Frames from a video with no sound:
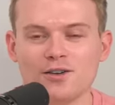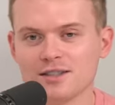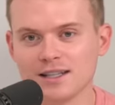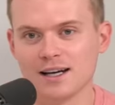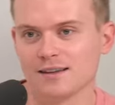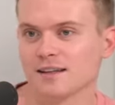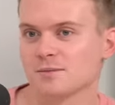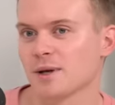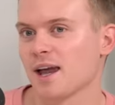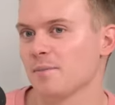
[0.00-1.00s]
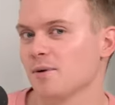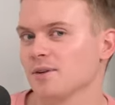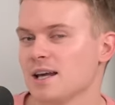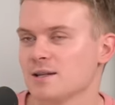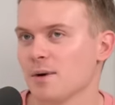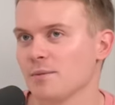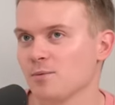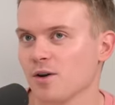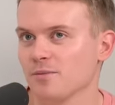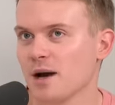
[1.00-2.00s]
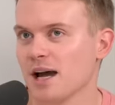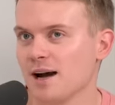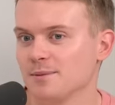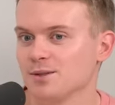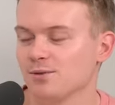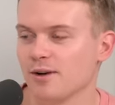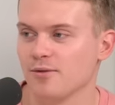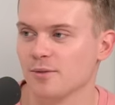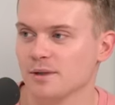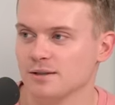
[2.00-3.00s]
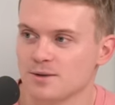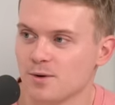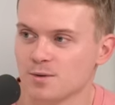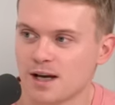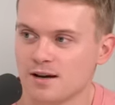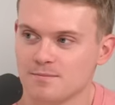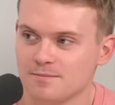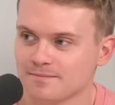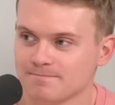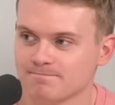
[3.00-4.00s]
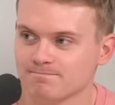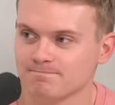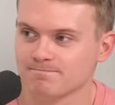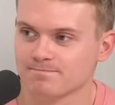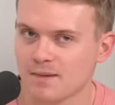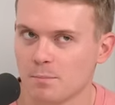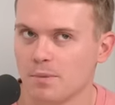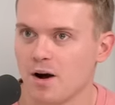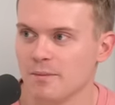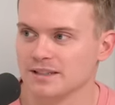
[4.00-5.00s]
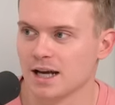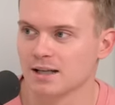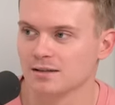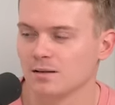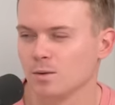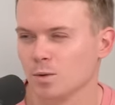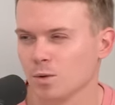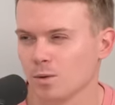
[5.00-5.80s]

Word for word: Honestly, I think spaghetti bolognese might be one of my absolute favorite meals of all time. Parmesan. Oh,